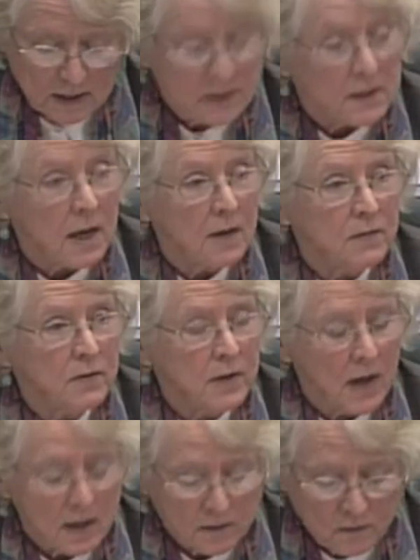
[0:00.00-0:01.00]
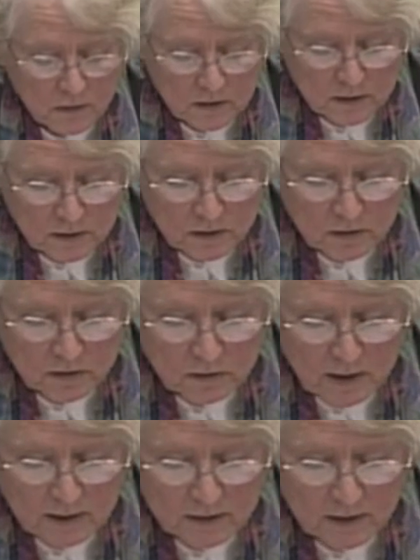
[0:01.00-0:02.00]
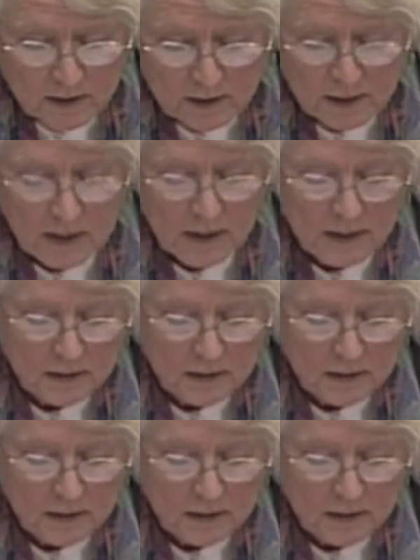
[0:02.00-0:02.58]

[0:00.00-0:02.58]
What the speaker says: It's time for California to do the right thing.